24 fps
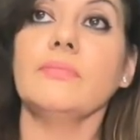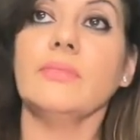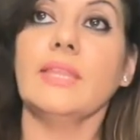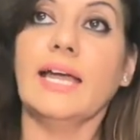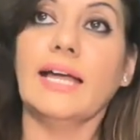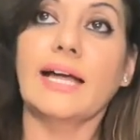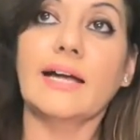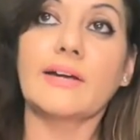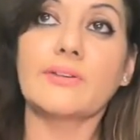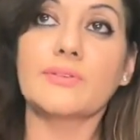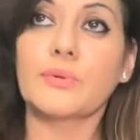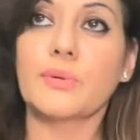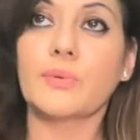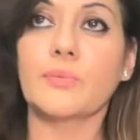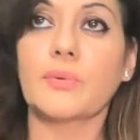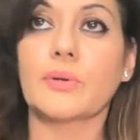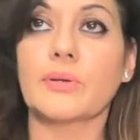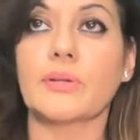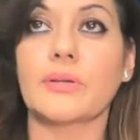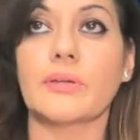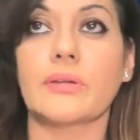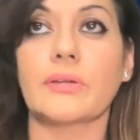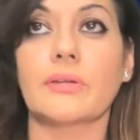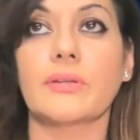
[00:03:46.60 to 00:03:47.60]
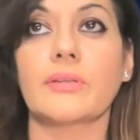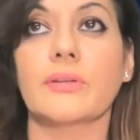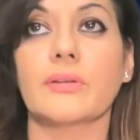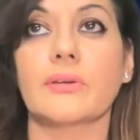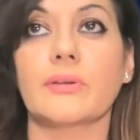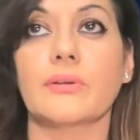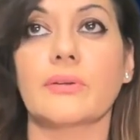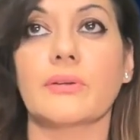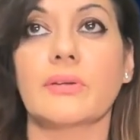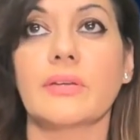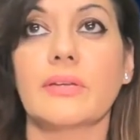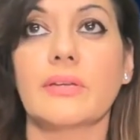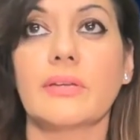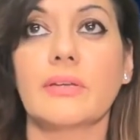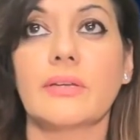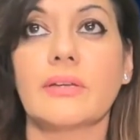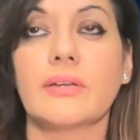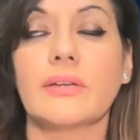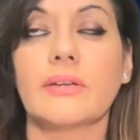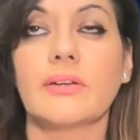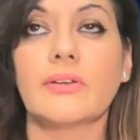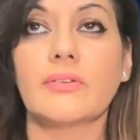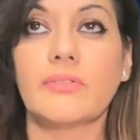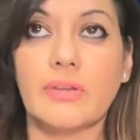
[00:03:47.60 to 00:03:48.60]
how do we want to
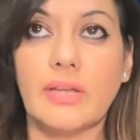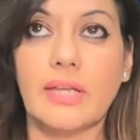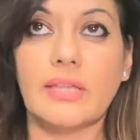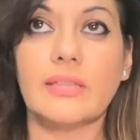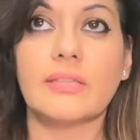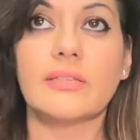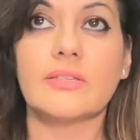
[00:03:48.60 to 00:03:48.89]
create